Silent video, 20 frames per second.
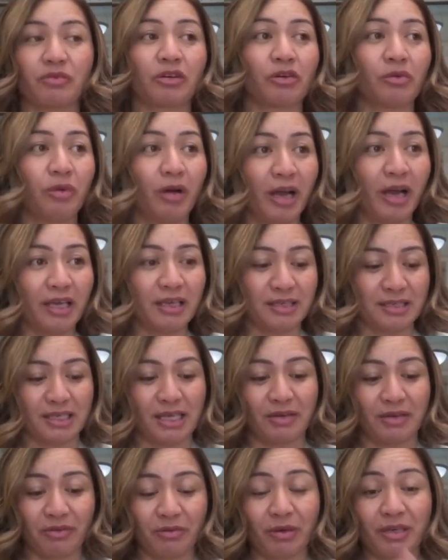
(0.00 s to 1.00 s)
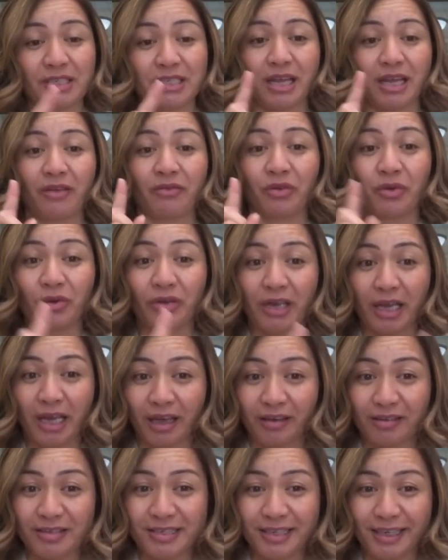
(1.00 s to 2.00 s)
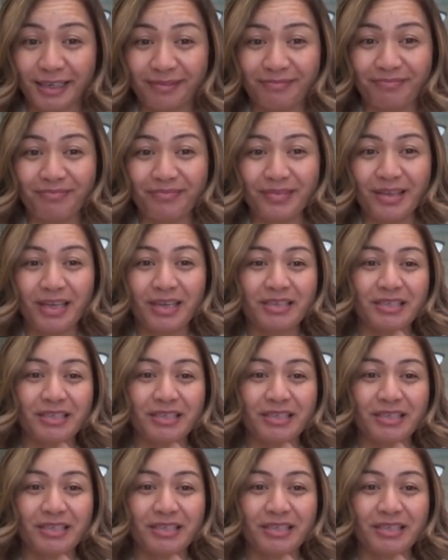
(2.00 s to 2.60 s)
requires everyone to have good housing,